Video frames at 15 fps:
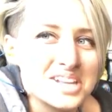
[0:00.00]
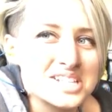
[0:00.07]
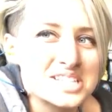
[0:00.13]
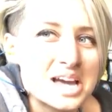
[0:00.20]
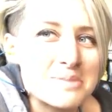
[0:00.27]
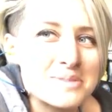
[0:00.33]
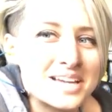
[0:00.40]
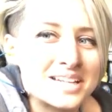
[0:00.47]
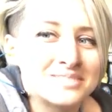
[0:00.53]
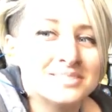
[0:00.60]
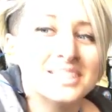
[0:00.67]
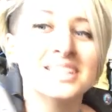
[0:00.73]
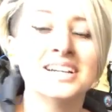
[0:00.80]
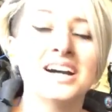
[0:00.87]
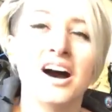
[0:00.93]
it's coming.
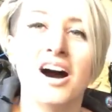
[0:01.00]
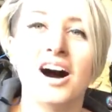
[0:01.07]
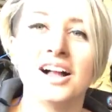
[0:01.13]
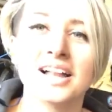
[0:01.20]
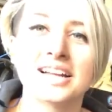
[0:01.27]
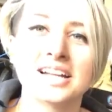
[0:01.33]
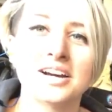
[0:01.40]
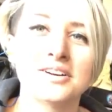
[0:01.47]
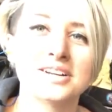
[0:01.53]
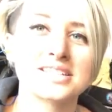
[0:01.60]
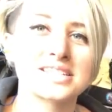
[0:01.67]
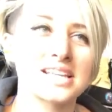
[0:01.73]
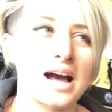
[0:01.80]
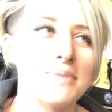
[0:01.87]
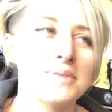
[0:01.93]
All I know is
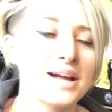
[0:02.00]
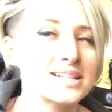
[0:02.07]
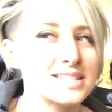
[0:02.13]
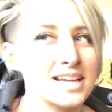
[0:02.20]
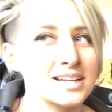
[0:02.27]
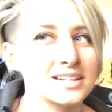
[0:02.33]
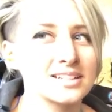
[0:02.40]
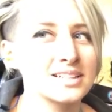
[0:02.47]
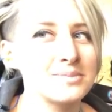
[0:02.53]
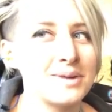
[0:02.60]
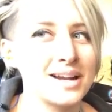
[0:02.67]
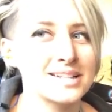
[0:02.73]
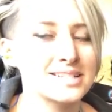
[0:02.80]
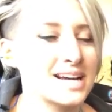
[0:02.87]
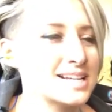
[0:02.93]
I'm not technically
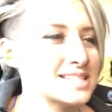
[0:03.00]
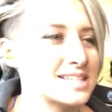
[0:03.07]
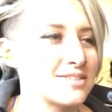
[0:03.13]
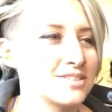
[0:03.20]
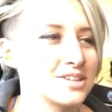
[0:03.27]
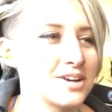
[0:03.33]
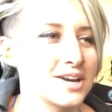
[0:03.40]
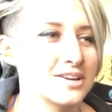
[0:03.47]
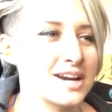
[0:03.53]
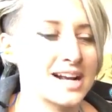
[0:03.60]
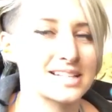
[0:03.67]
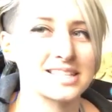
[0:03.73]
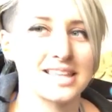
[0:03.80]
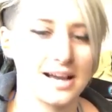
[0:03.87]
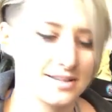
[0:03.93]
monetized even though I
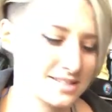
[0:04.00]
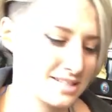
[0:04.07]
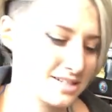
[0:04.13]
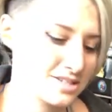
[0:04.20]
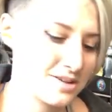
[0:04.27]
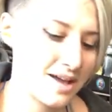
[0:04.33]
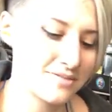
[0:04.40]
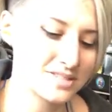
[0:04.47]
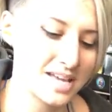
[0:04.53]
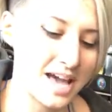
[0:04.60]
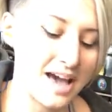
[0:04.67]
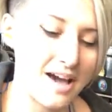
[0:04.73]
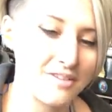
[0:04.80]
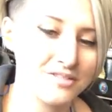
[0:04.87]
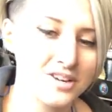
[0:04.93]
cracked 1,000. You have to
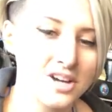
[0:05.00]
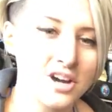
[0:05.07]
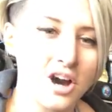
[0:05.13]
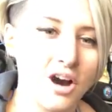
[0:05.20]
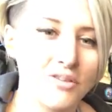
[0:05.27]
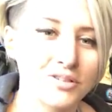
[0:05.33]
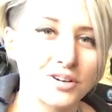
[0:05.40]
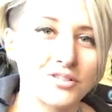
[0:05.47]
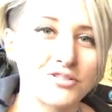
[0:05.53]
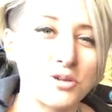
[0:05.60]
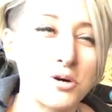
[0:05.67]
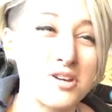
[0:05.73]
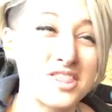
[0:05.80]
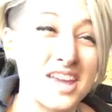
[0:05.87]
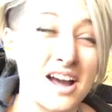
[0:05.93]
have over
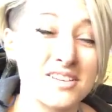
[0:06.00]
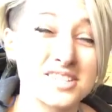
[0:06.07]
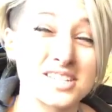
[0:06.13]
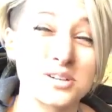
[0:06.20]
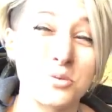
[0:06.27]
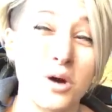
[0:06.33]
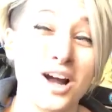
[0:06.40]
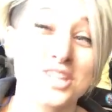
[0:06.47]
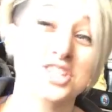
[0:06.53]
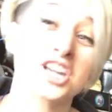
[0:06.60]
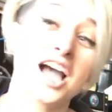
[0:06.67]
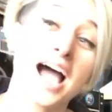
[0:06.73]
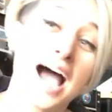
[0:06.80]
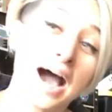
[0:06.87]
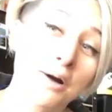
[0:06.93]
4,000 watch
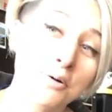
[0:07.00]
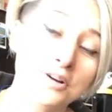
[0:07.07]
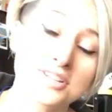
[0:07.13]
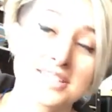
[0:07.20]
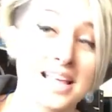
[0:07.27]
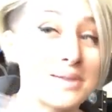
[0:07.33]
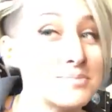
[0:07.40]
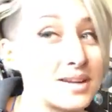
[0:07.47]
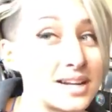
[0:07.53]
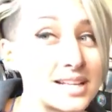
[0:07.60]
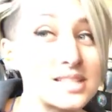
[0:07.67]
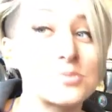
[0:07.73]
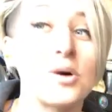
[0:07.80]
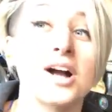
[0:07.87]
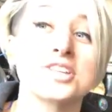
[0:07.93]
hours, not
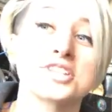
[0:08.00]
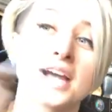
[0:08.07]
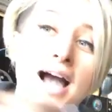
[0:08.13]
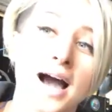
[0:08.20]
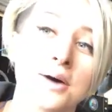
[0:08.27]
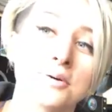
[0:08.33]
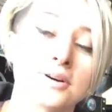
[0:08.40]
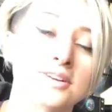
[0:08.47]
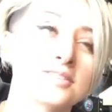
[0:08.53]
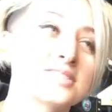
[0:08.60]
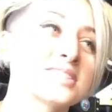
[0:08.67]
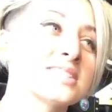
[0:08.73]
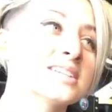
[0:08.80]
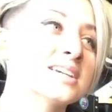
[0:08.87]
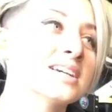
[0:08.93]
minutes, watch hours
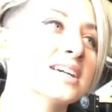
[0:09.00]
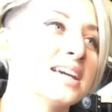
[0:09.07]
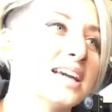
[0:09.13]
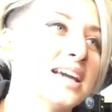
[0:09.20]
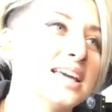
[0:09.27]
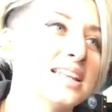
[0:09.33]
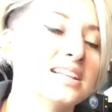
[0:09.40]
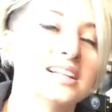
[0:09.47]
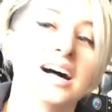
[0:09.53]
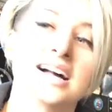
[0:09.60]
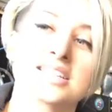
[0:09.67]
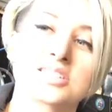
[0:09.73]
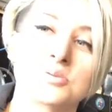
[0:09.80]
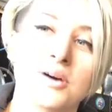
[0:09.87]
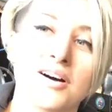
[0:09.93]
in the
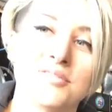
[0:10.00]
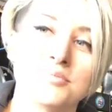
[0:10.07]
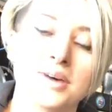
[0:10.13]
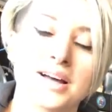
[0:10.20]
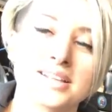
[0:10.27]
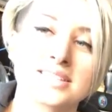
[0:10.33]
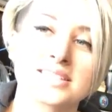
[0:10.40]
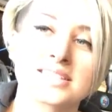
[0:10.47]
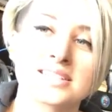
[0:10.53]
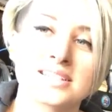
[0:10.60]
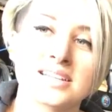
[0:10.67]
last 12 months